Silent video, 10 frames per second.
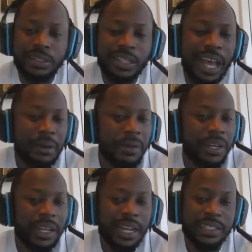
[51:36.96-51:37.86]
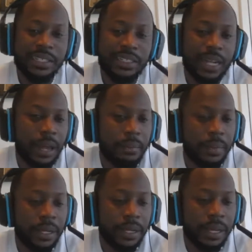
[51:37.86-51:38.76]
Kyrie, you guys just stop, man.